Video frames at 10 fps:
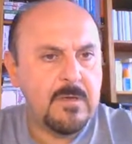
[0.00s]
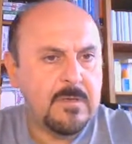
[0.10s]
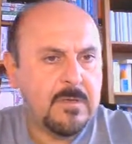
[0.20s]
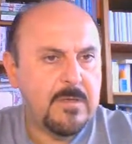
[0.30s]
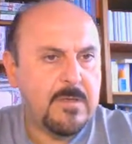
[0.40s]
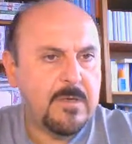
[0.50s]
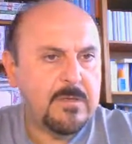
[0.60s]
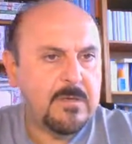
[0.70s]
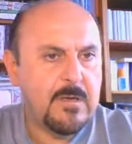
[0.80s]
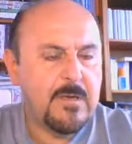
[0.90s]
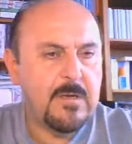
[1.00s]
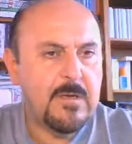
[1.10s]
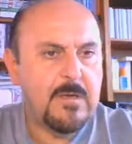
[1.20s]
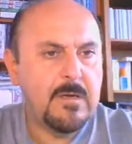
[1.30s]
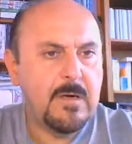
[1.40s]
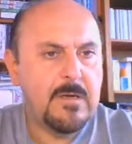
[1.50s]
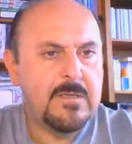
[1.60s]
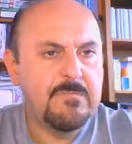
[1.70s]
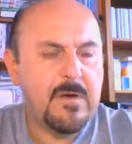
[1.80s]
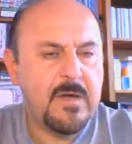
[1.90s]
Here I
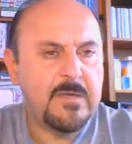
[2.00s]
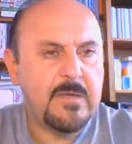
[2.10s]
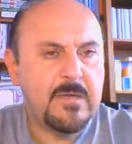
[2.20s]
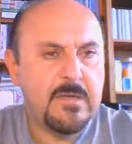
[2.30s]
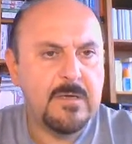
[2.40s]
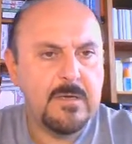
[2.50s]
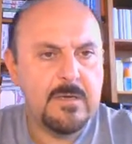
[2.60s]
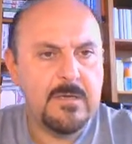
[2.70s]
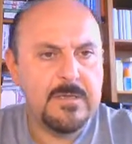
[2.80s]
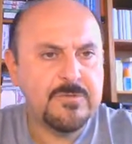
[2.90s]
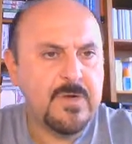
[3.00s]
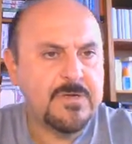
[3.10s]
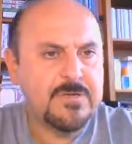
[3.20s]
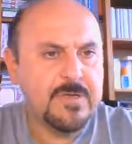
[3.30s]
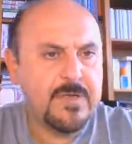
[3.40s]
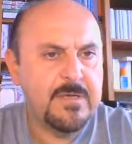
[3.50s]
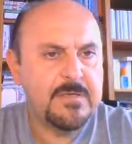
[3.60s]
define a structure here